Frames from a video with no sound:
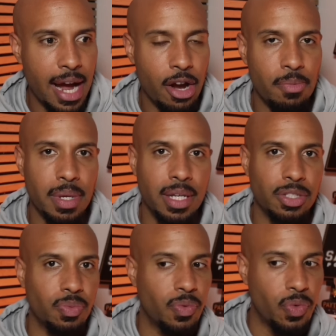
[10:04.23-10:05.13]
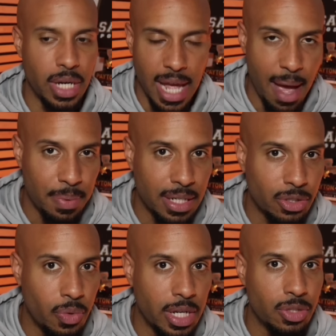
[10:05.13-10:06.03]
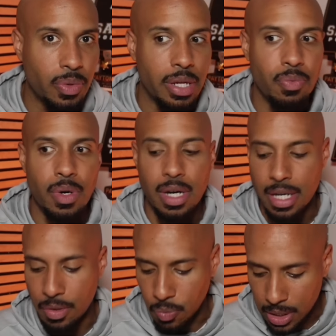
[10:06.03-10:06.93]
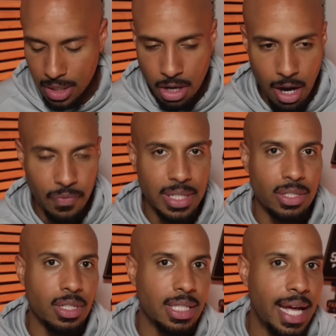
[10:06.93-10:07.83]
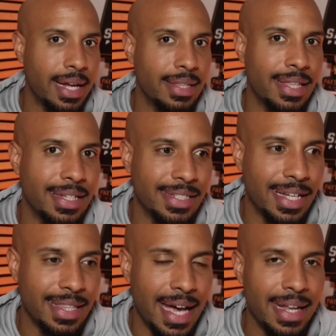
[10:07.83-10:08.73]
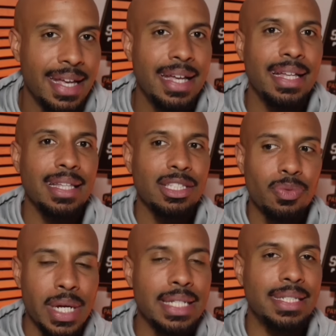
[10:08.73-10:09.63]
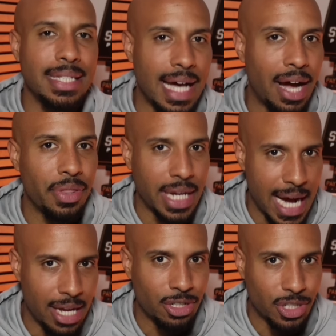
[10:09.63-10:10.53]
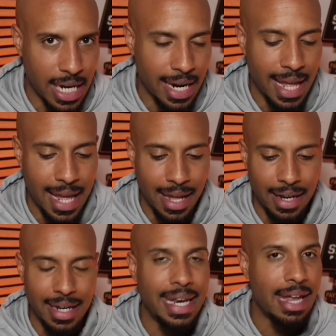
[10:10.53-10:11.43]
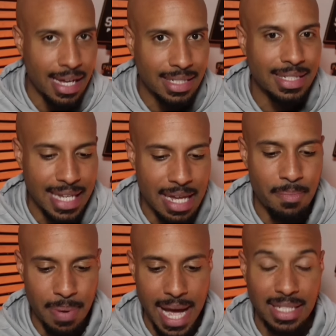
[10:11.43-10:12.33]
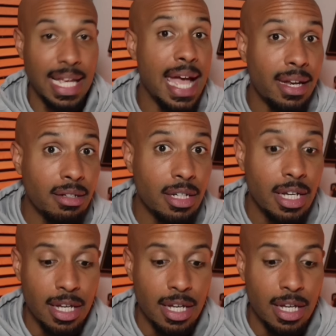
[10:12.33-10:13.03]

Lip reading: hire because what happened in 2021 and what the offense looked like and things like that. Let's wait and see how the Kyle Shanahan-ness impacts. And